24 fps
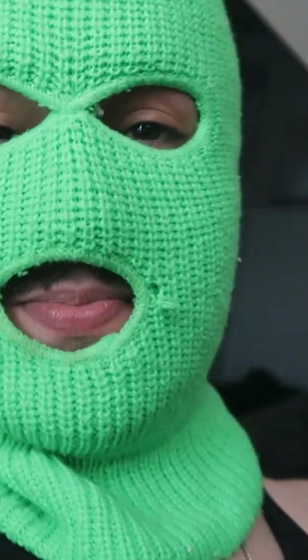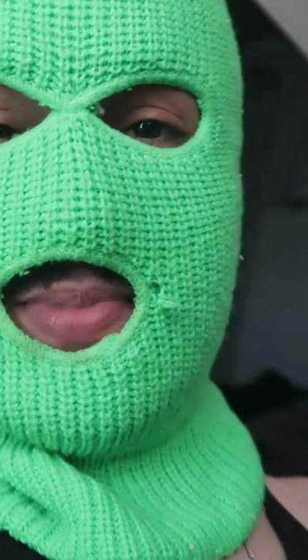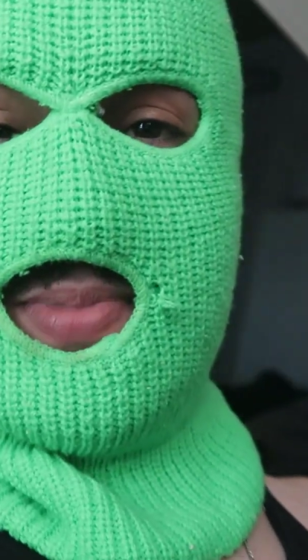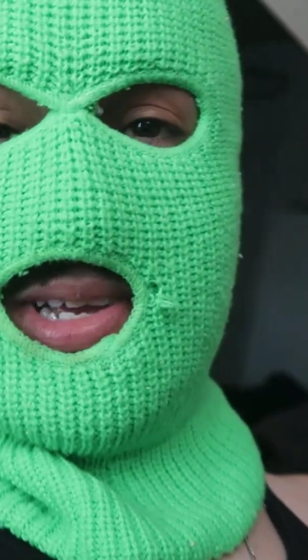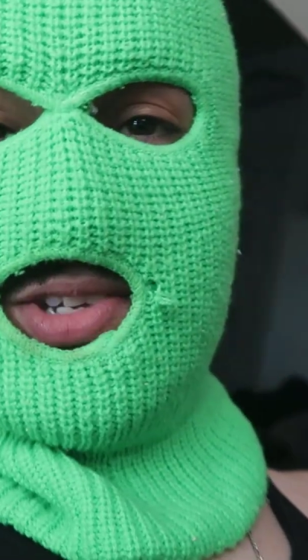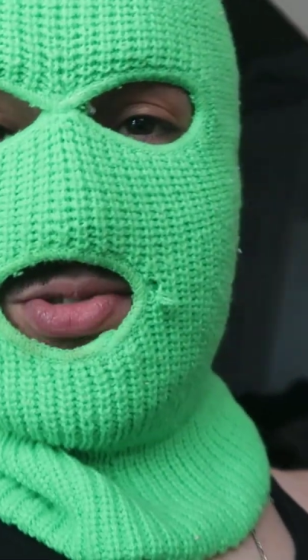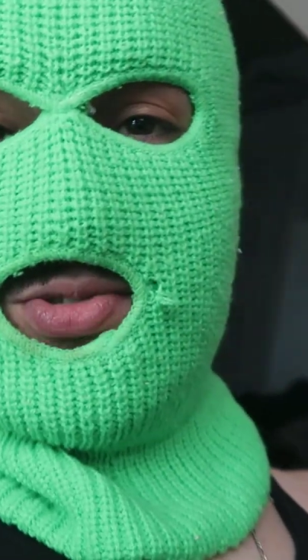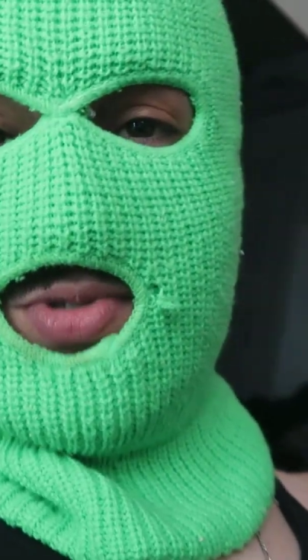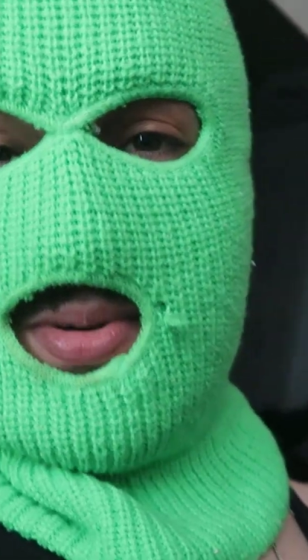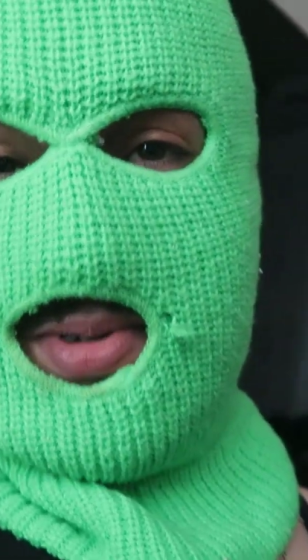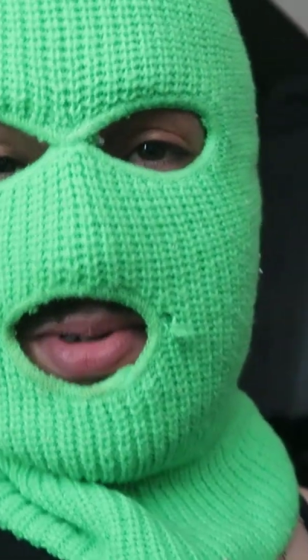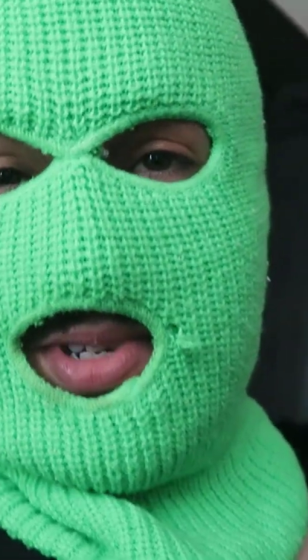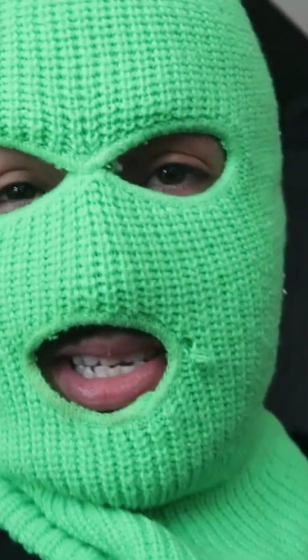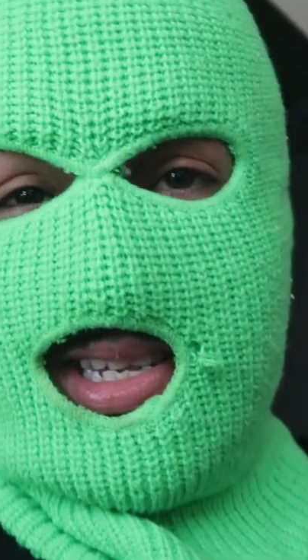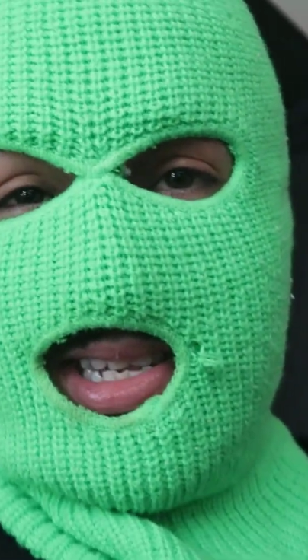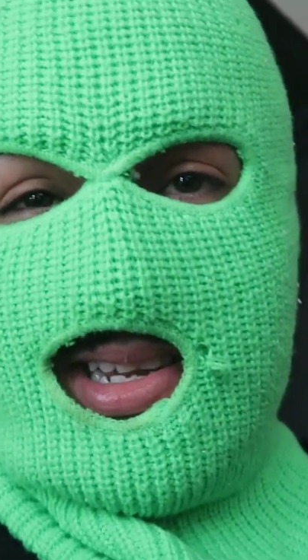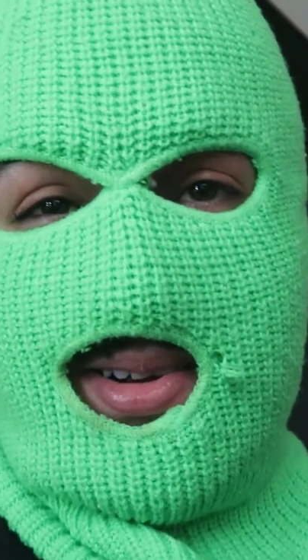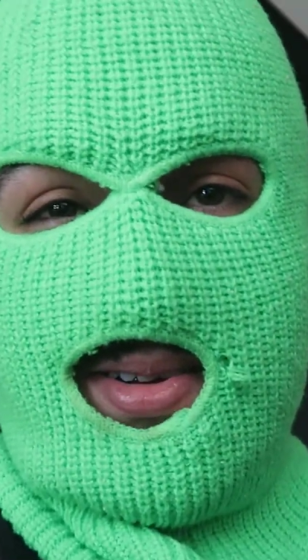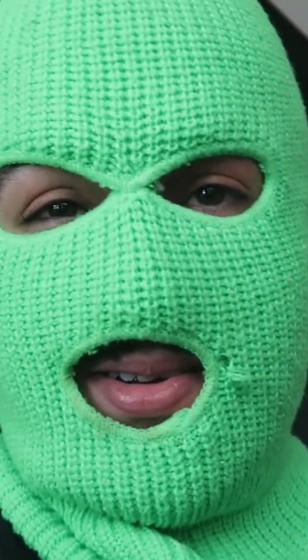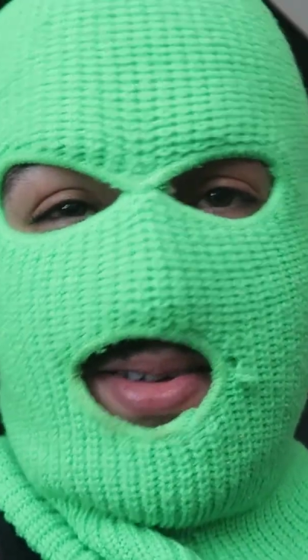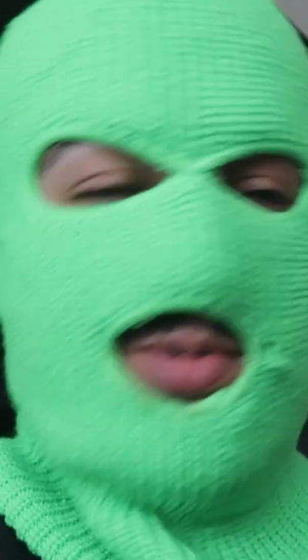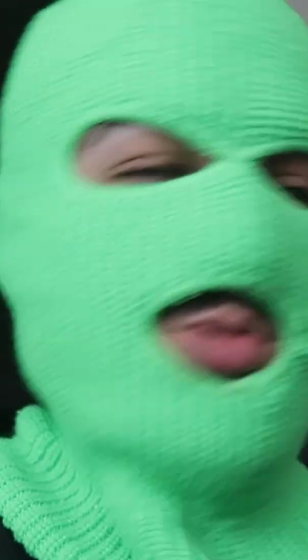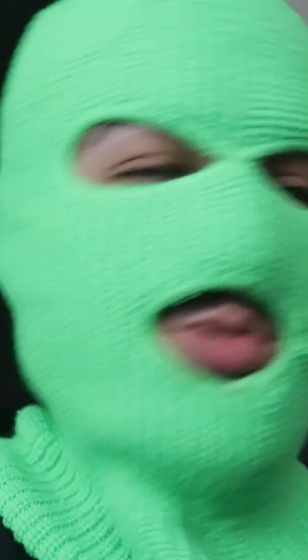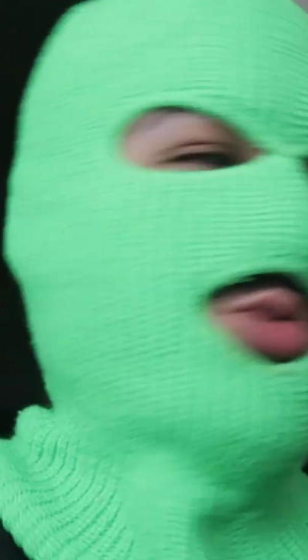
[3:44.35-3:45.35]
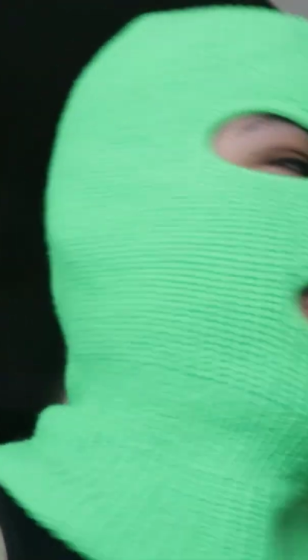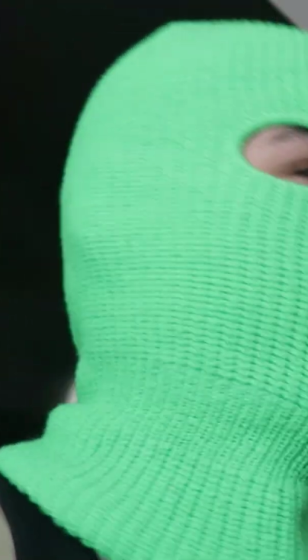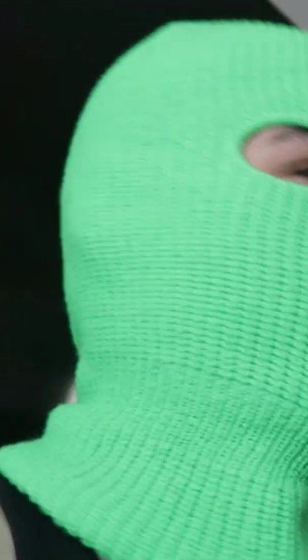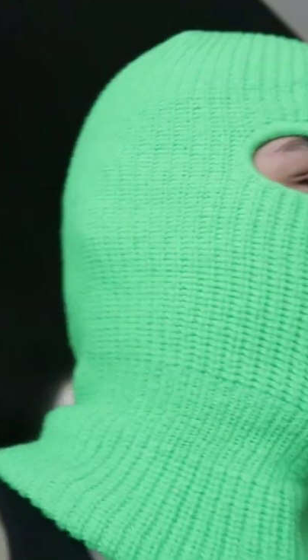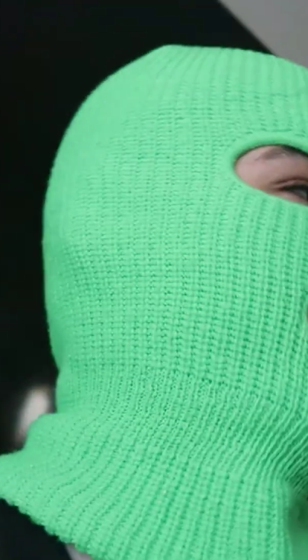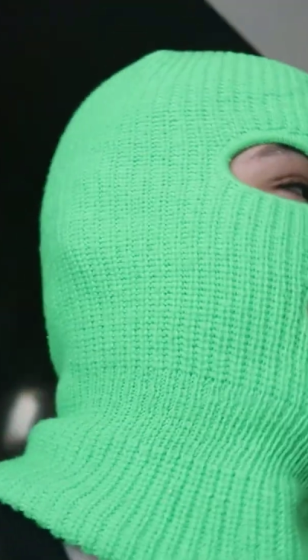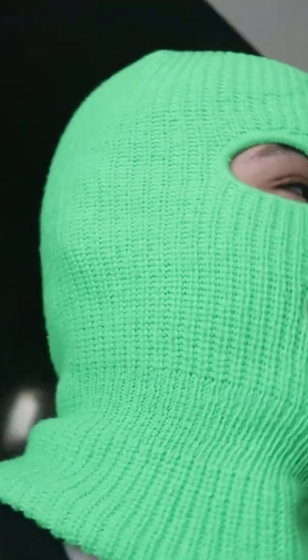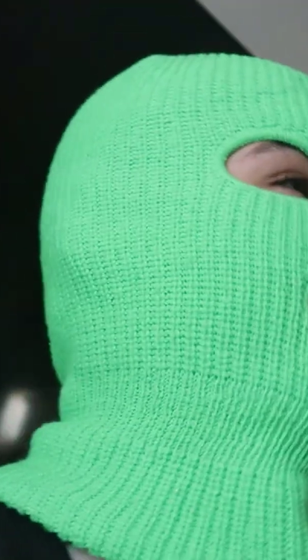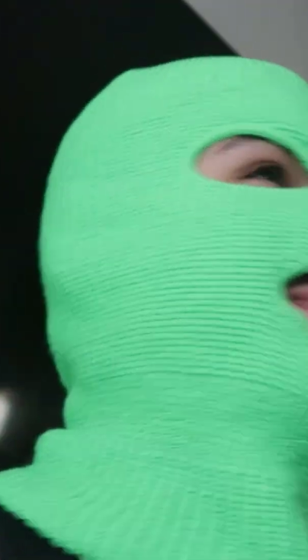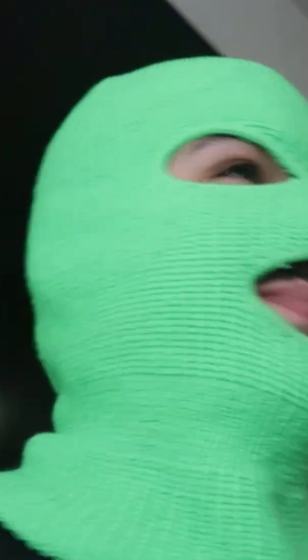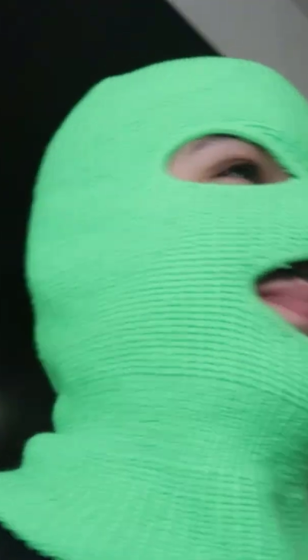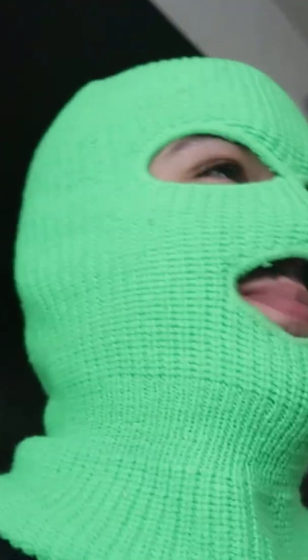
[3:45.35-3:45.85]
in peace, whoever's in there,
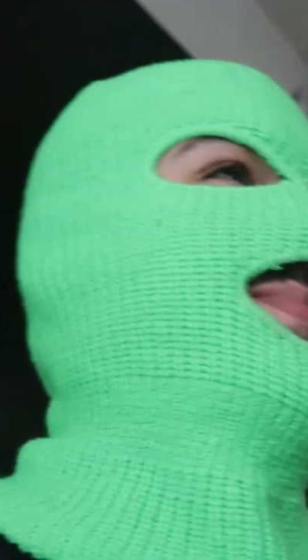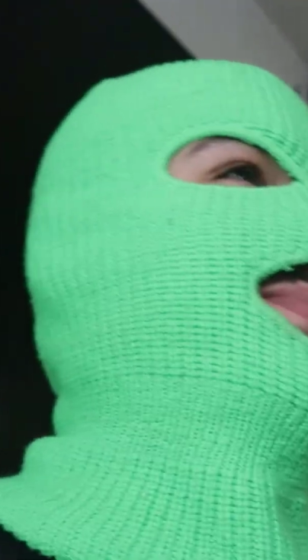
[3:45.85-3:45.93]
or